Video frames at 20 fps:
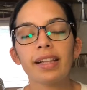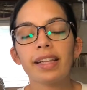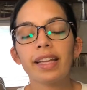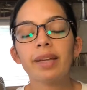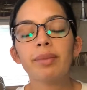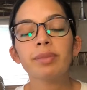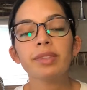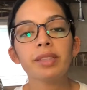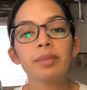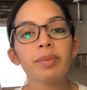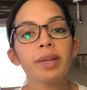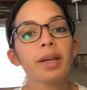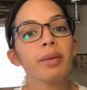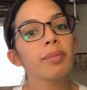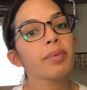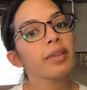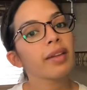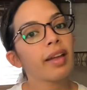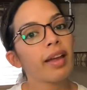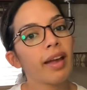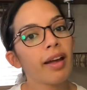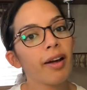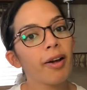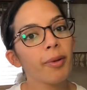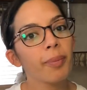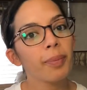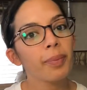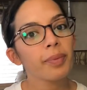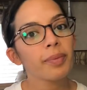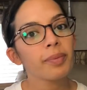claim to be able to
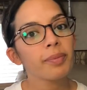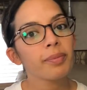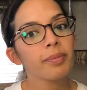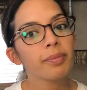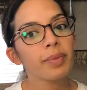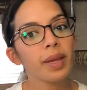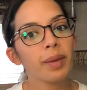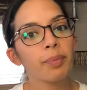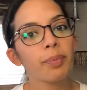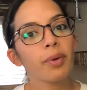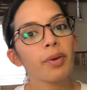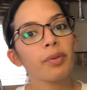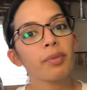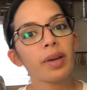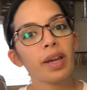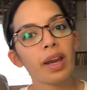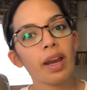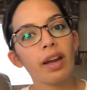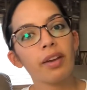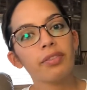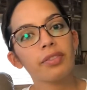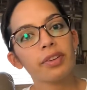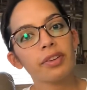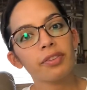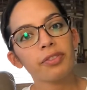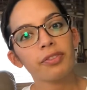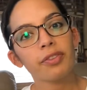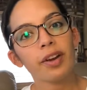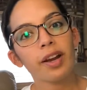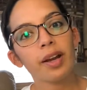help people recover
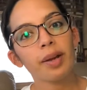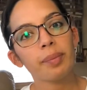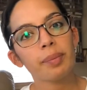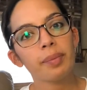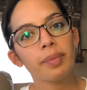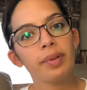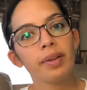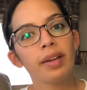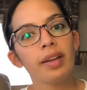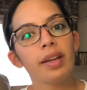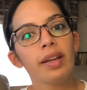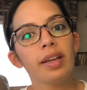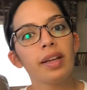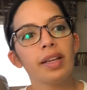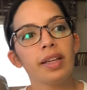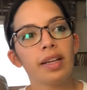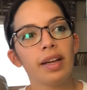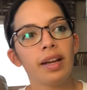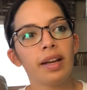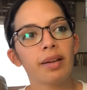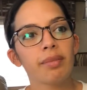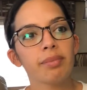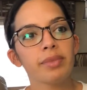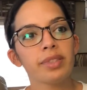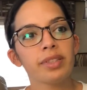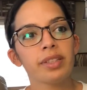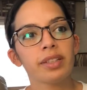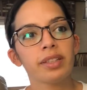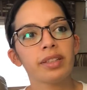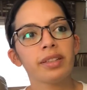from
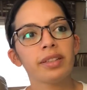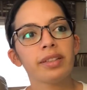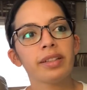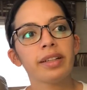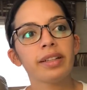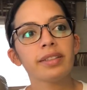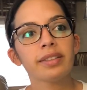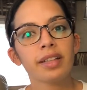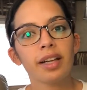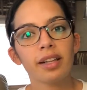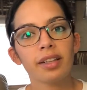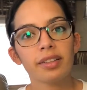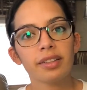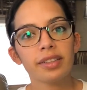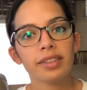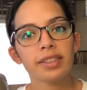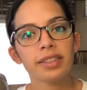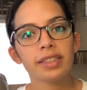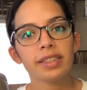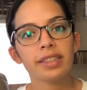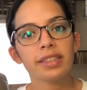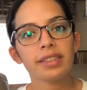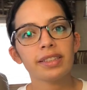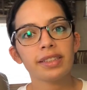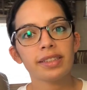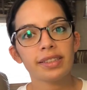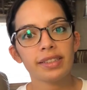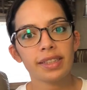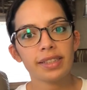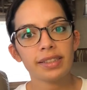certain intolerances
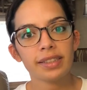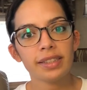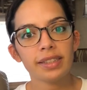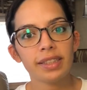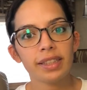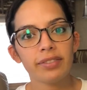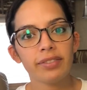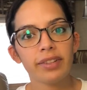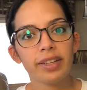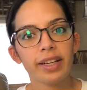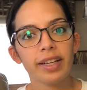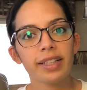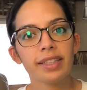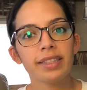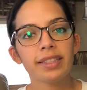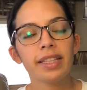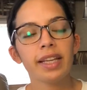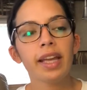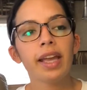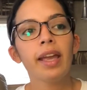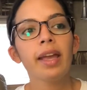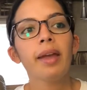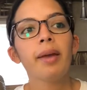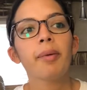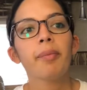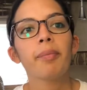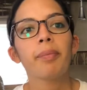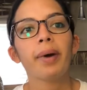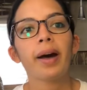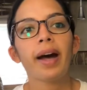and sensitivities
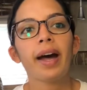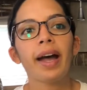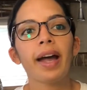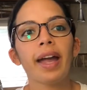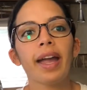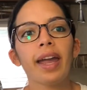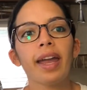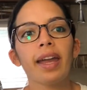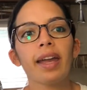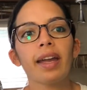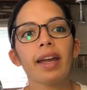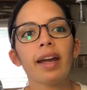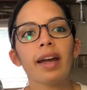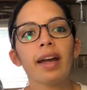by